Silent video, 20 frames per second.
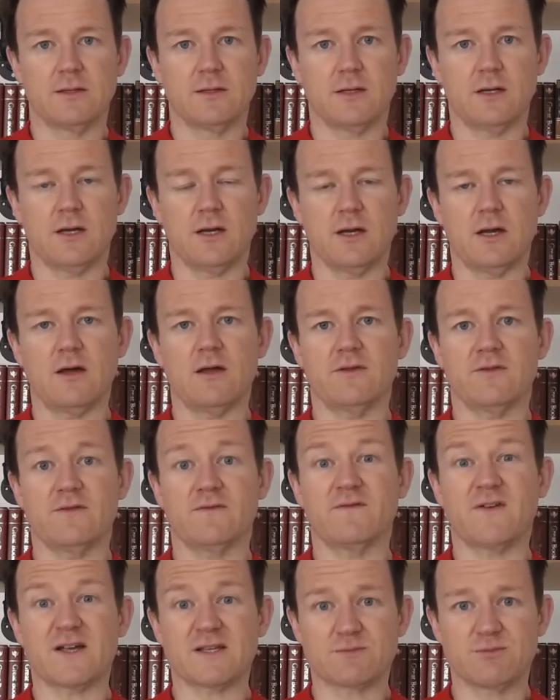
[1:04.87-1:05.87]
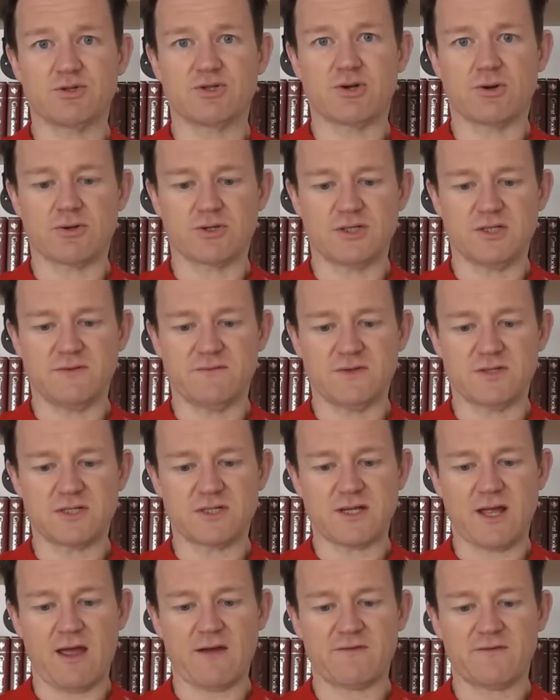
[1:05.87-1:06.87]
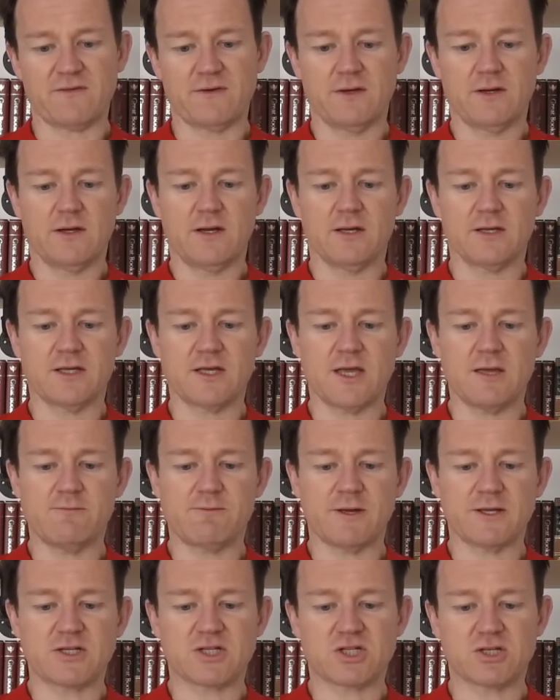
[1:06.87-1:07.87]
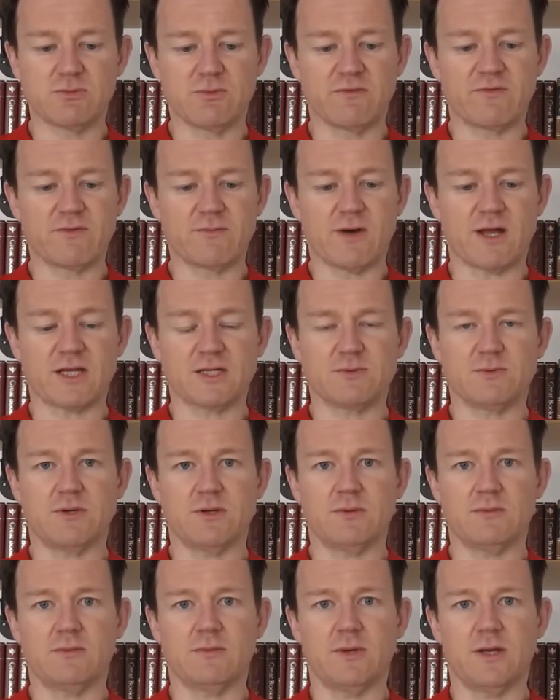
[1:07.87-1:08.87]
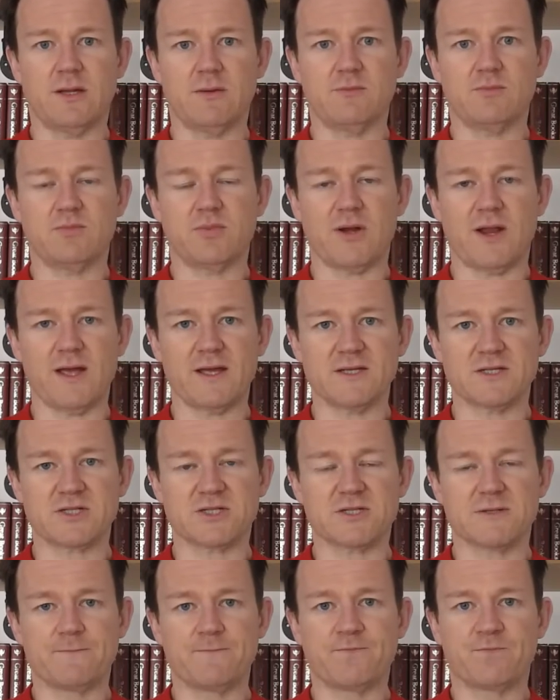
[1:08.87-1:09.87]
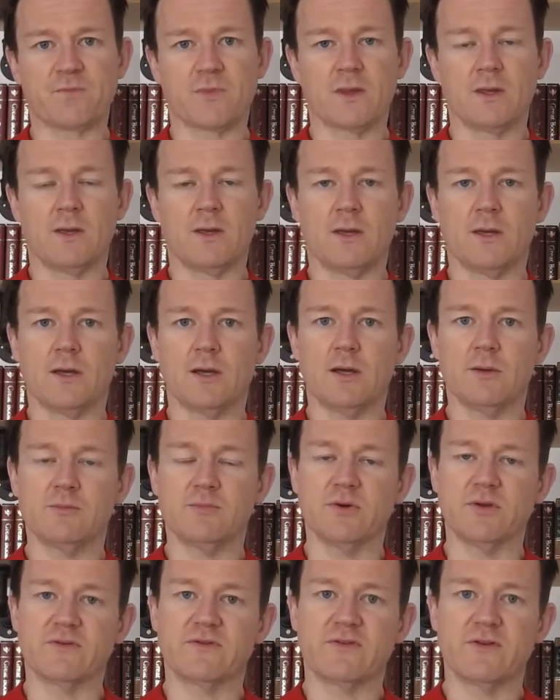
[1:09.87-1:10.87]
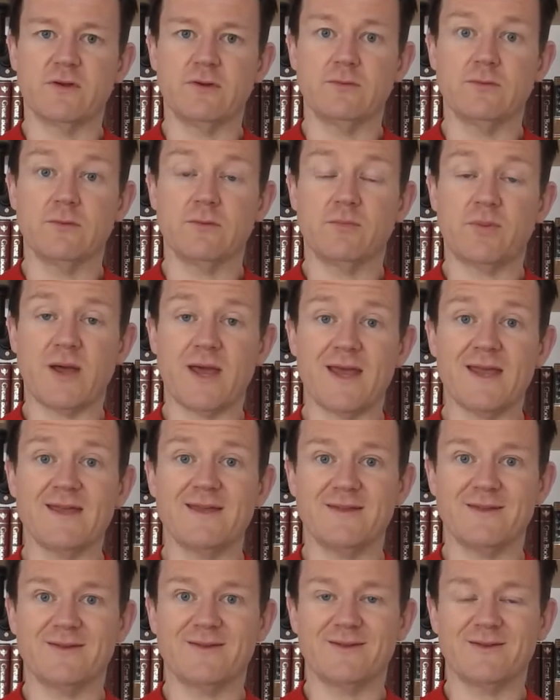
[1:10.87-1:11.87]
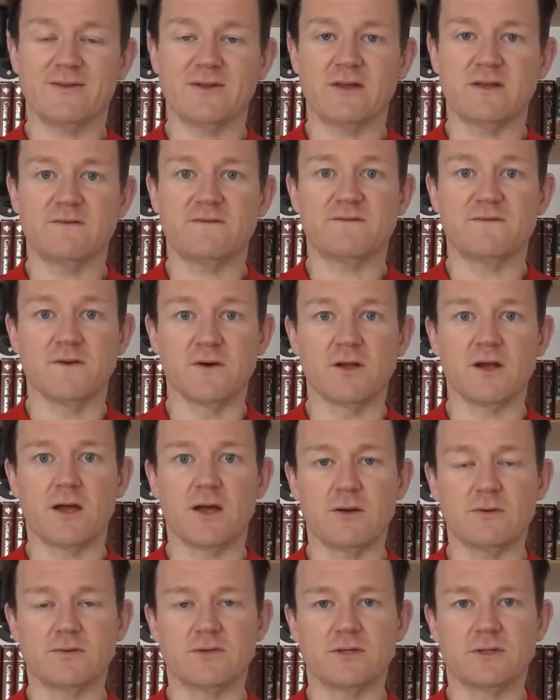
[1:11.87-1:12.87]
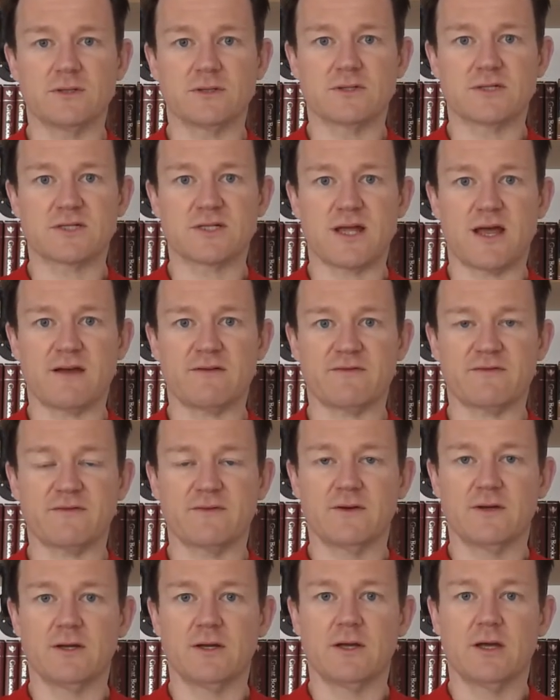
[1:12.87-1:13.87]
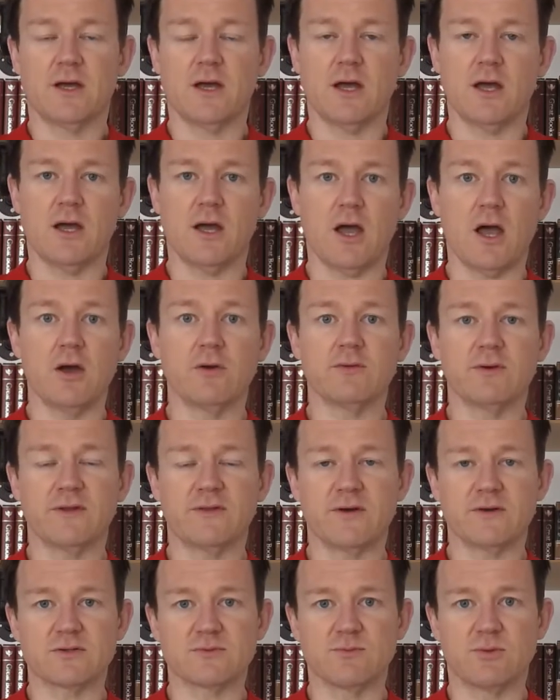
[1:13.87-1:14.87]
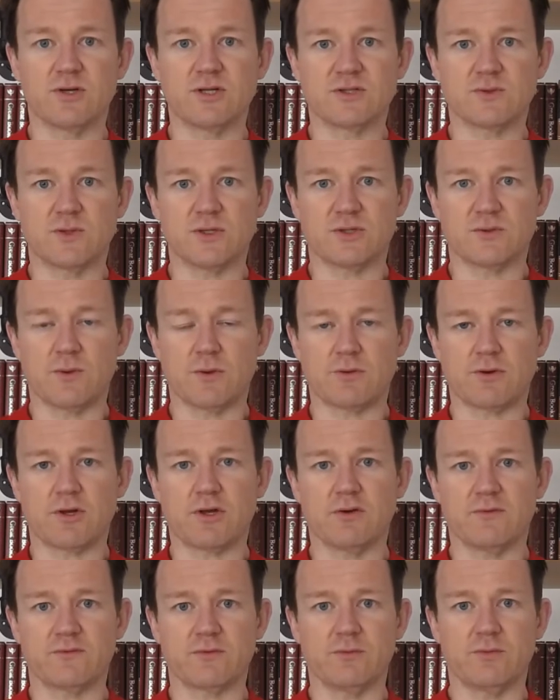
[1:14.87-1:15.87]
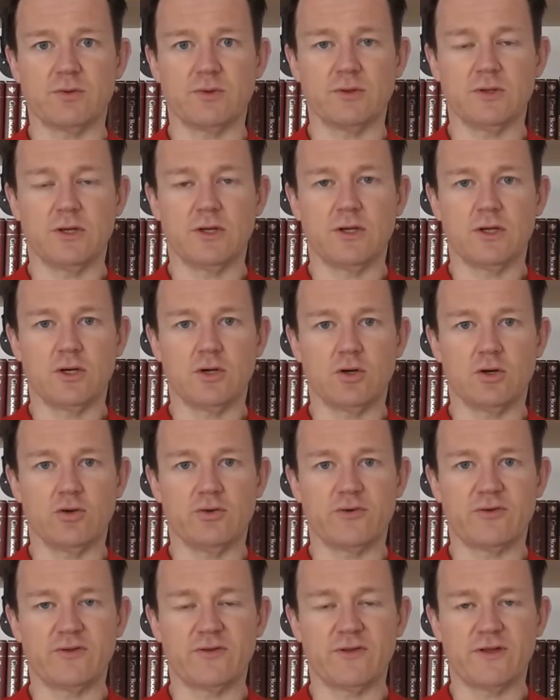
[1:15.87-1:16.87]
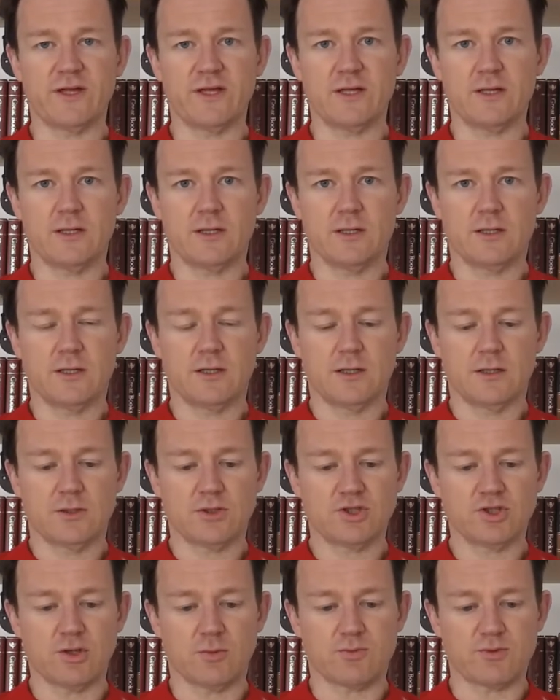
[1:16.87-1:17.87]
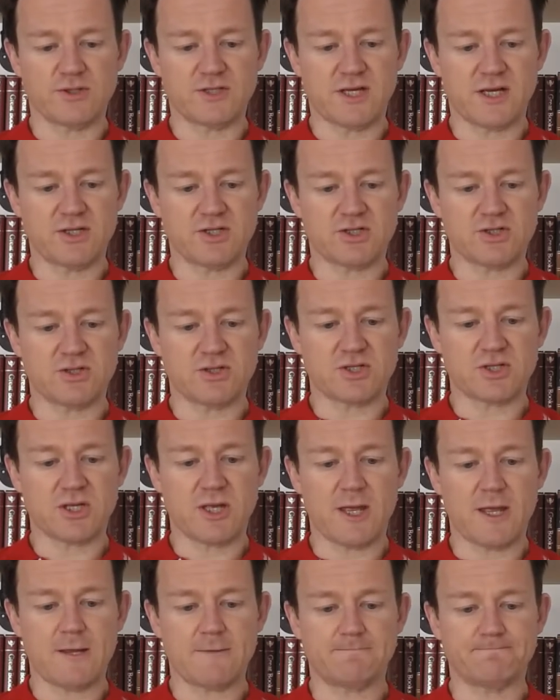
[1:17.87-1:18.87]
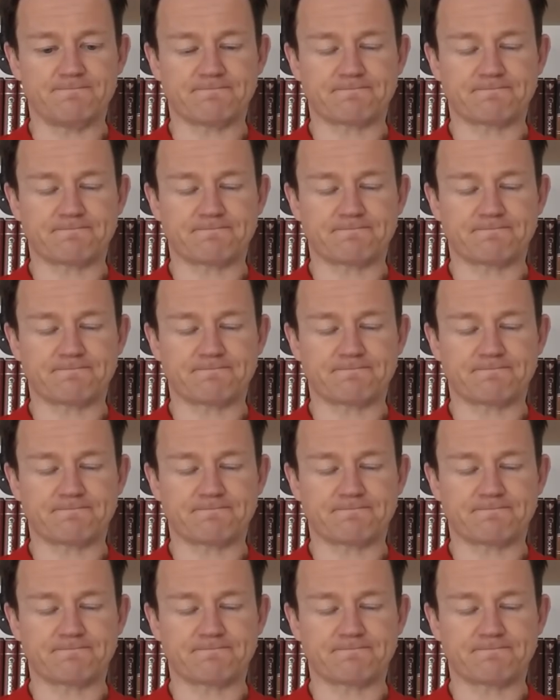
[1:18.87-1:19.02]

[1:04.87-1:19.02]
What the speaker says: the vast majority of the staff and keeping some of the management in place, but to pay the furloughed staff only those monies which were recoverable under the job retention scheme.